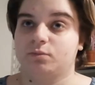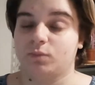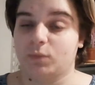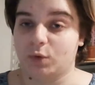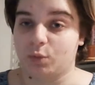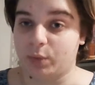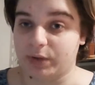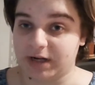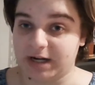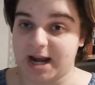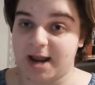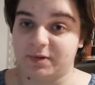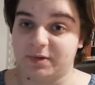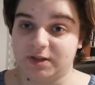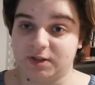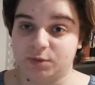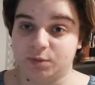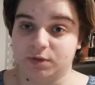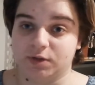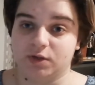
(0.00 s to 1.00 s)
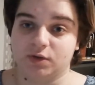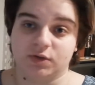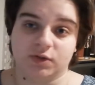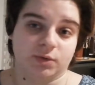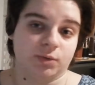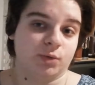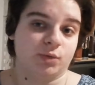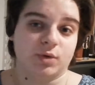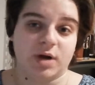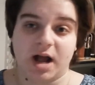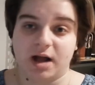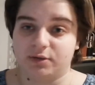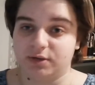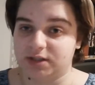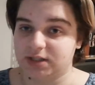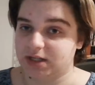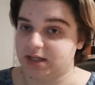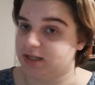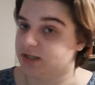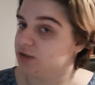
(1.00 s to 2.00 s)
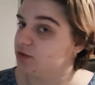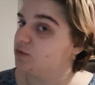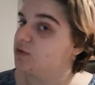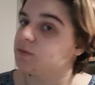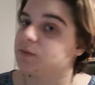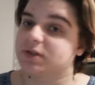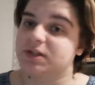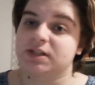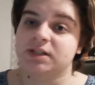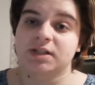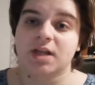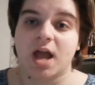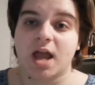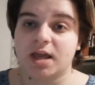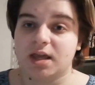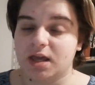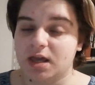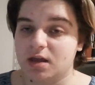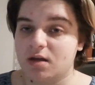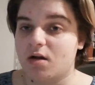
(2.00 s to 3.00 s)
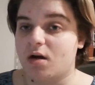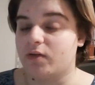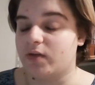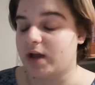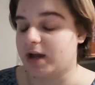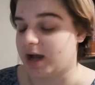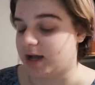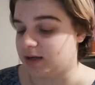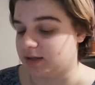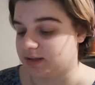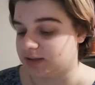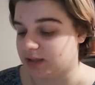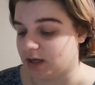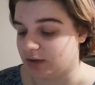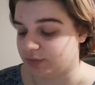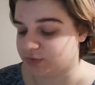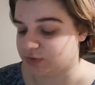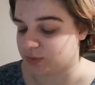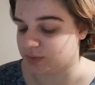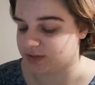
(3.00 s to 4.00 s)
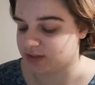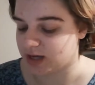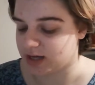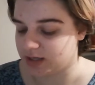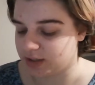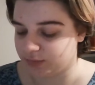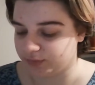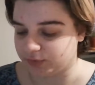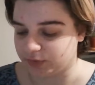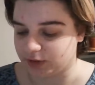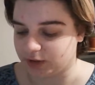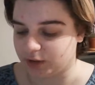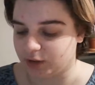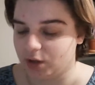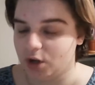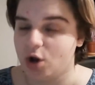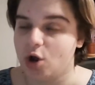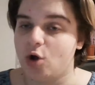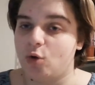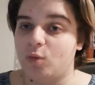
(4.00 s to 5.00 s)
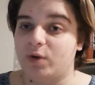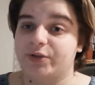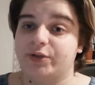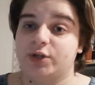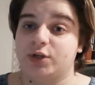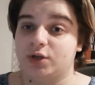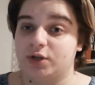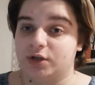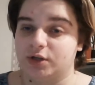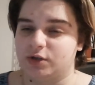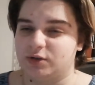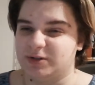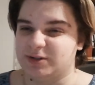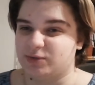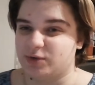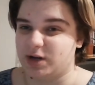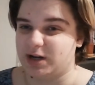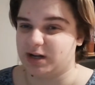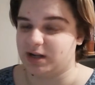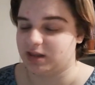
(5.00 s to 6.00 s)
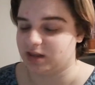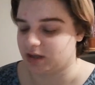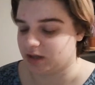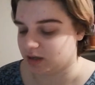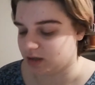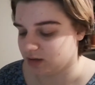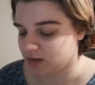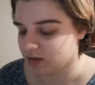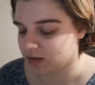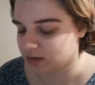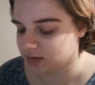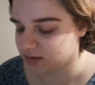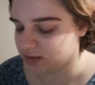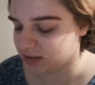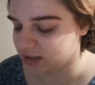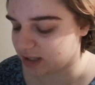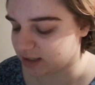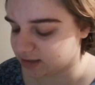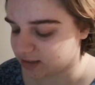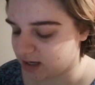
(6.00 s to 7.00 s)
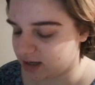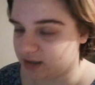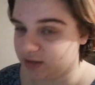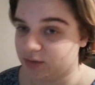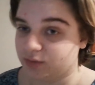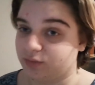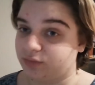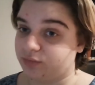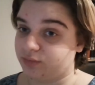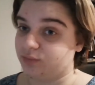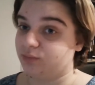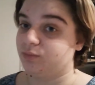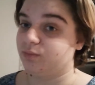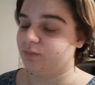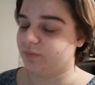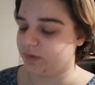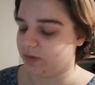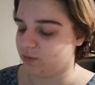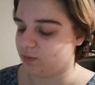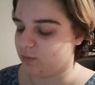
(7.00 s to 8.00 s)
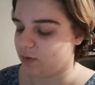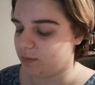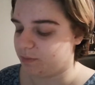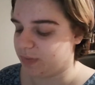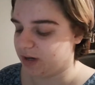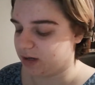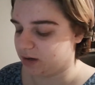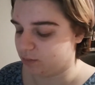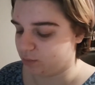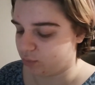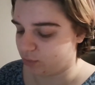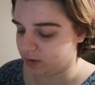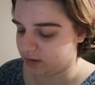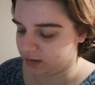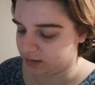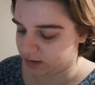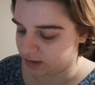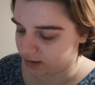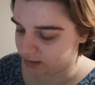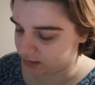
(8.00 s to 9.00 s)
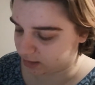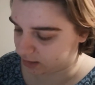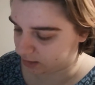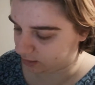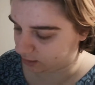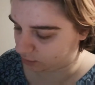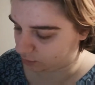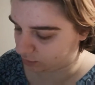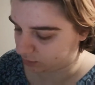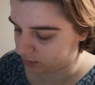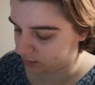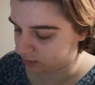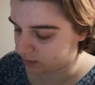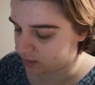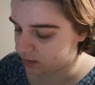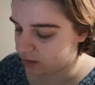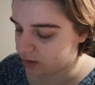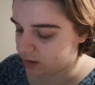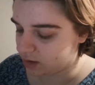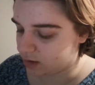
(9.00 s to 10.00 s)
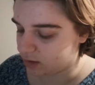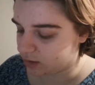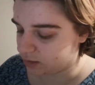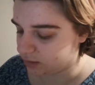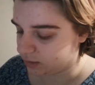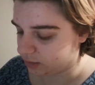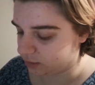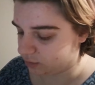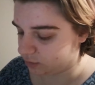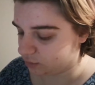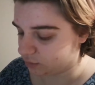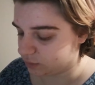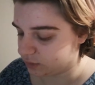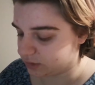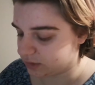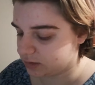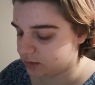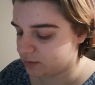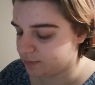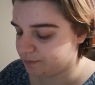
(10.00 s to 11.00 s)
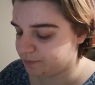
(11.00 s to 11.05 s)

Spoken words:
what an amethyst would do. So grounding, use with the psyche, all that kind of stuff. So it's kind of a one that you can use for anything. So that's kind of a big important thing that you would use